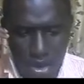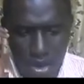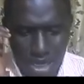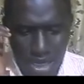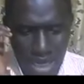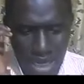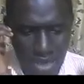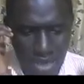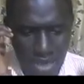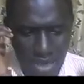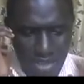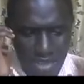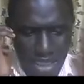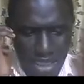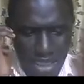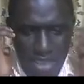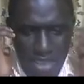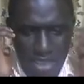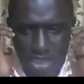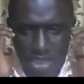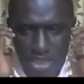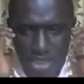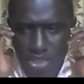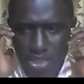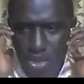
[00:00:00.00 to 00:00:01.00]
outside the
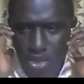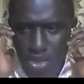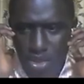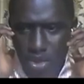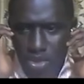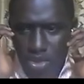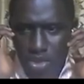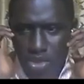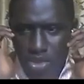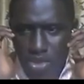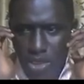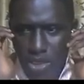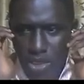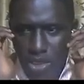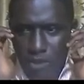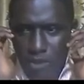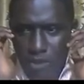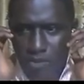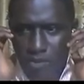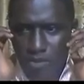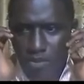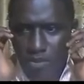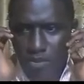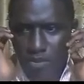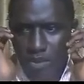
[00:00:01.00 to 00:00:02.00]
shores
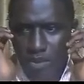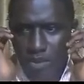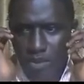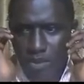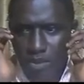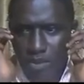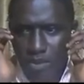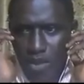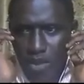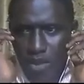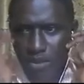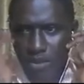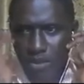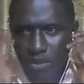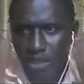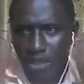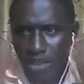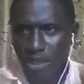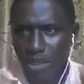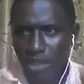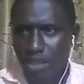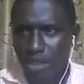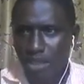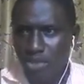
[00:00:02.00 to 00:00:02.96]
of the country.